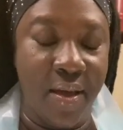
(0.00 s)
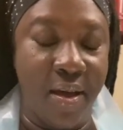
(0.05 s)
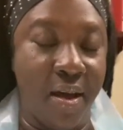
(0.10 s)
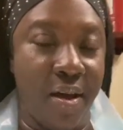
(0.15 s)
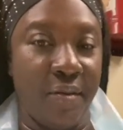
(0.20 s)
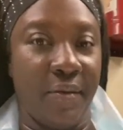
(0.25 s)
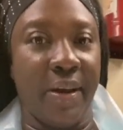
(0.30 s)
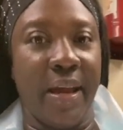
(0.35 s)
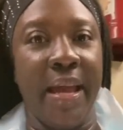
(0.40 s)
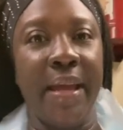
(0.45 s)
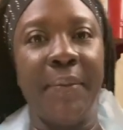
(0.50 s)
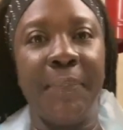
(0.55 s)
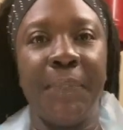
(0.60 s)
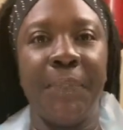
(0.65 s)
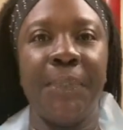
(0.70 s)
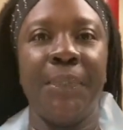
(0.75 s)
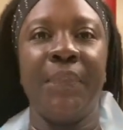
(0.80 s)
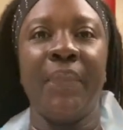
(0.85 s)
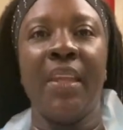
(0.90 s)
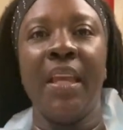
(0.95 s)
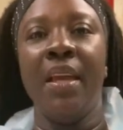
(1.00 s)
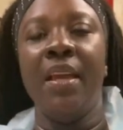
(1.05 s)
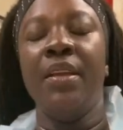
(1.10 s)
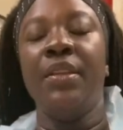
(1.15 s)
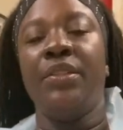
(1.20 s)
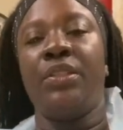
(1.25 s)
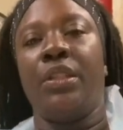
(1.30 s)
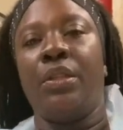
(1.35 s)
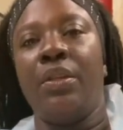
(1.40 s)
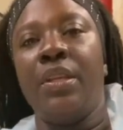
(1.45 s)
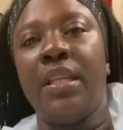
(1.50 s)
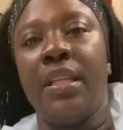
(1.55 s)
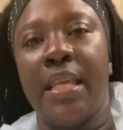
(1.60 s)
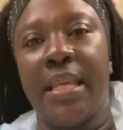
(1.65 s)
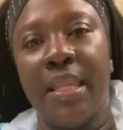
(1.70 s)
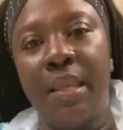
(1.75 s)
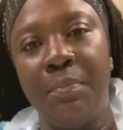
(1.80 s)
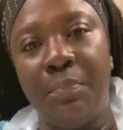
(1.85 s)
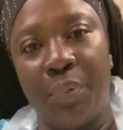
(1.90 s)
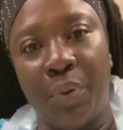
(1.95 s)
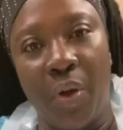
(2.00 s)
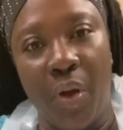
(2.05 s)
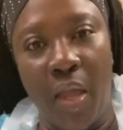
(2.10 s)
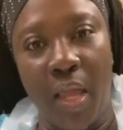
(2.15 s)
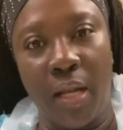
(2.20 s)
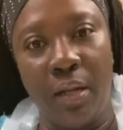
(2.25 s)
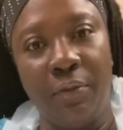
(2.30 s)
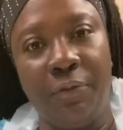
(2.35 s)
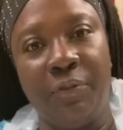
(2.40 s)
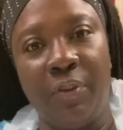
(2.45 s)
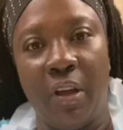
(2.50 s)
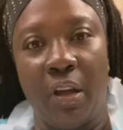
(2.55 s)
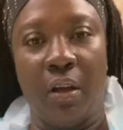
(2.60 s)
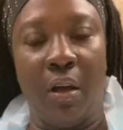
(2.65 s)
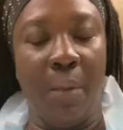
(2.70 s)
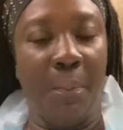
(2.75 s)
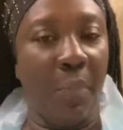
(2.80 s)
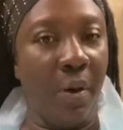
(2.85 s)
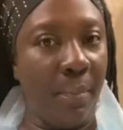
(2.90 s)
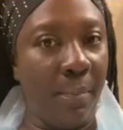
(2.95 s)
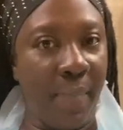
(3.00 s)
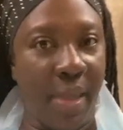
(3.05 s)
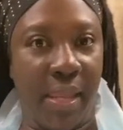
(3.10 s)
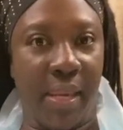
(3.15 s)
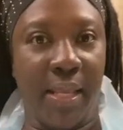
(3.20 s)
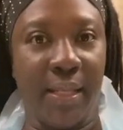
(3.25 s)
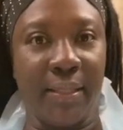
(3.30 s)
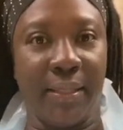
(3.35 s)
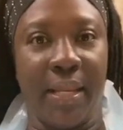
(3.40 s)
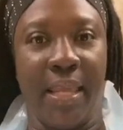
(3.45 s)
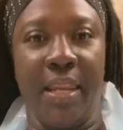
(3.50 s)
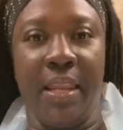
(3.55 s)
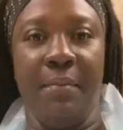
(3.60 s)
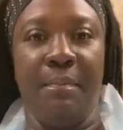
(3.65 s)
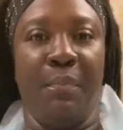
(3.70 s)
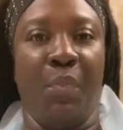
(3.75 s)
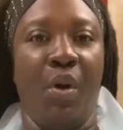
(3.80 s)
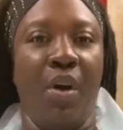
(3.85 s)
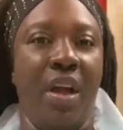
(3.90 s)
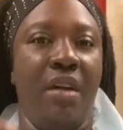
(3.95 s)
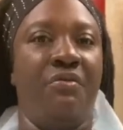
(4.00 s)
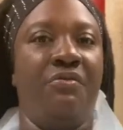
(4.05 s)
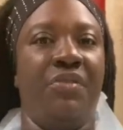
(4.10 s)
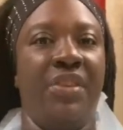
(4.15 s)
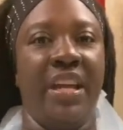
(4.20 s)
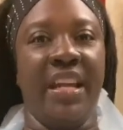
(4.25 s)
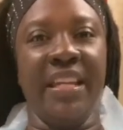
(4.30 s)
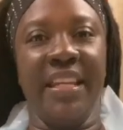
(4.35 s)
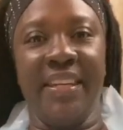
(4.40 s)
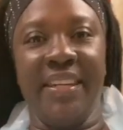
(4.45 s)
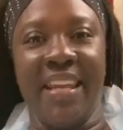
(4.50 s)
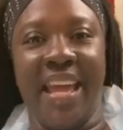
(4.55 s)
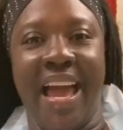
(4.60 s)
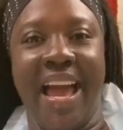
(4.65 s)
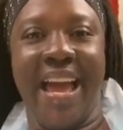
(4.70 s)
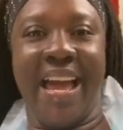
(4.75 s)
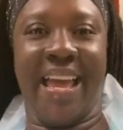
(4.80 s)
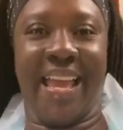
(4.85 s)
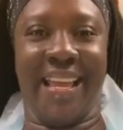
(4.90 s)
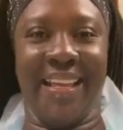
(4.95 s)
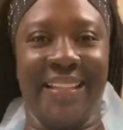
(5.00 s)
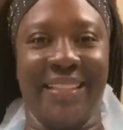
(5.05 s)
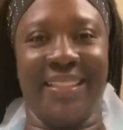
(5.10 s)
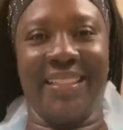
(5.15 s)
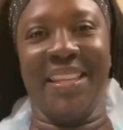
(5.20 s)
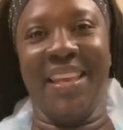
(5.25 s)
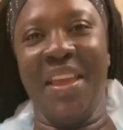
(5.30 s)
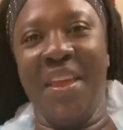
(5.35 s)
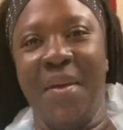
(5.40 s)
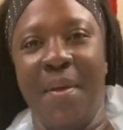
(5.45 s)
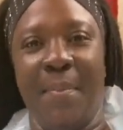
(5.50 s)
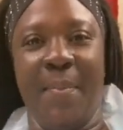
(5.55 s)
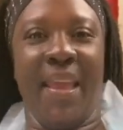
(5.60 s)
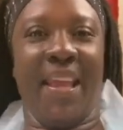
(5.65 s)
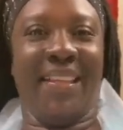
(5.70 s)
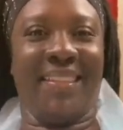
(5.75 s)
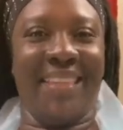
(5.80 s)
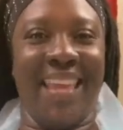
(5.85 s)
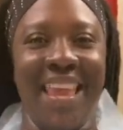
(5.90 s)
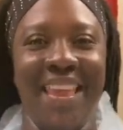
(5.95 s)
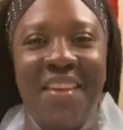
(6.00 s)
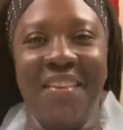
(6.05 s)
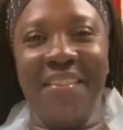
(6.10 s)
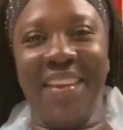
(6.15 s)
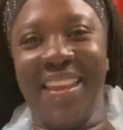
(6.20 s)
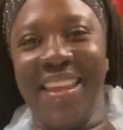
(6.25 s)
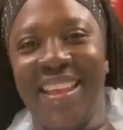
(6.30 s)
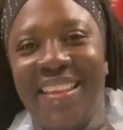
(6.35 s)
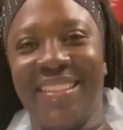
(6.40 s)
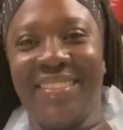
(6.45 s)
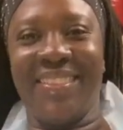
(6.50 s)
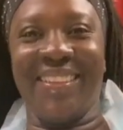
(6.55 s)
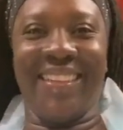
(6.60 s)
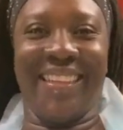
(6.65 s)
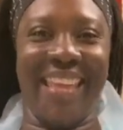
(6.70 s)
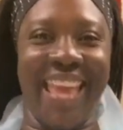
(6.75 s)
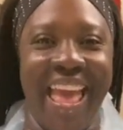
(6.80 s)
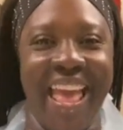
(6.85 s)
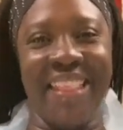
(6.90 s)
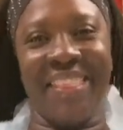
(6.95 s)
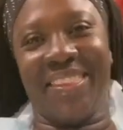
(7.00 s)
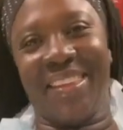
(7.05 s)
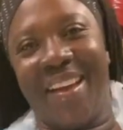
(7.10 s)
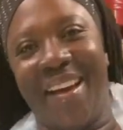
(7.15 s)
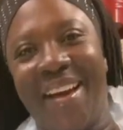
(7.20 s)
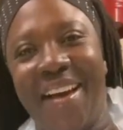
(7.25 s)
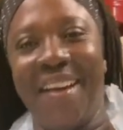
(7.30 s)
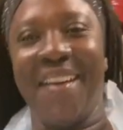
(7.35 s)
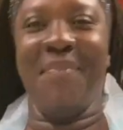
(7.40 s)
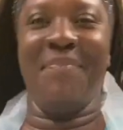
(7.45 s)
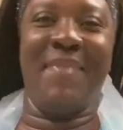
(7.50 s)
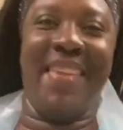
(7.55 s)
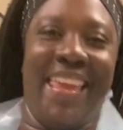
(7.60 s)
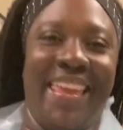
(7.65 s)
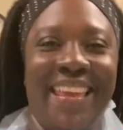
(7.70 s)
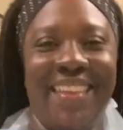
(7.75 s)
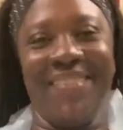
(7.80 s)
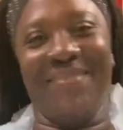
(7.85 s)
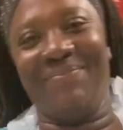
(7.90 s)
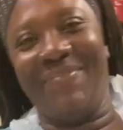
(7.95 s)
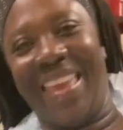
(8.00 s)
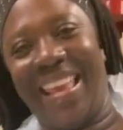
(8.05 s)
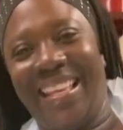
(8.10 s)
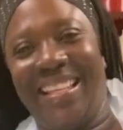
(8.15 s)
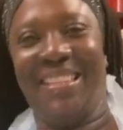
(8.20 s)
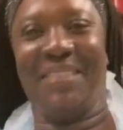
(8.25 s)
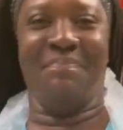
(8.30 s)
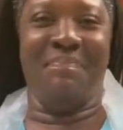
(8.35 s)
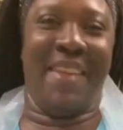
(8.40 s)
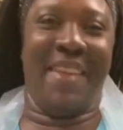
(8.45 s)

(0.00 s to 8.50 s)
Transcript: All right, so you let it boil for a couple minutes, let it boil really nice, mix the ingredients together, make it mix,